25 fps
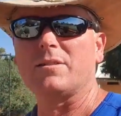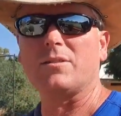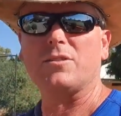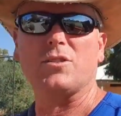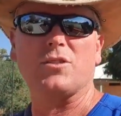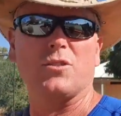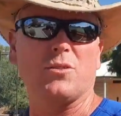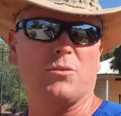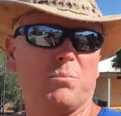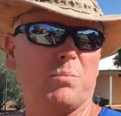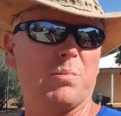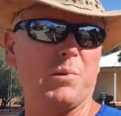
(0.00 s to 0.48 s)

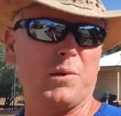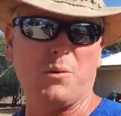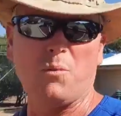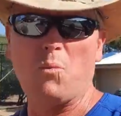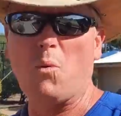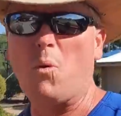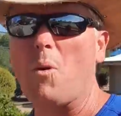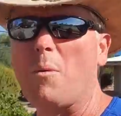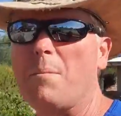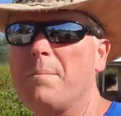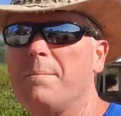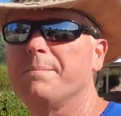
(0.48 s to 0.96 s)
Still pretty
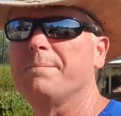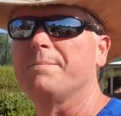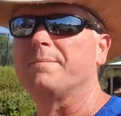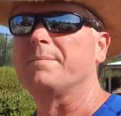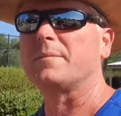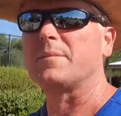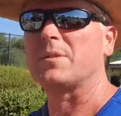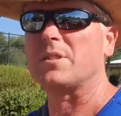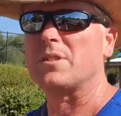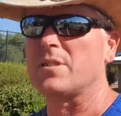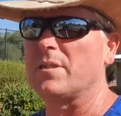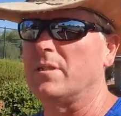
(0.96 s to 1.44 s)
warm.
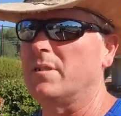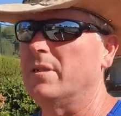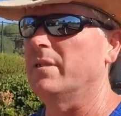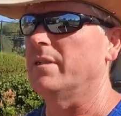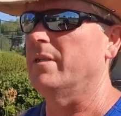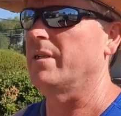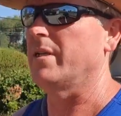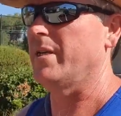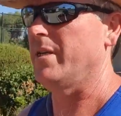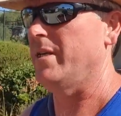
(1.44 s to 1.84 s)
Still in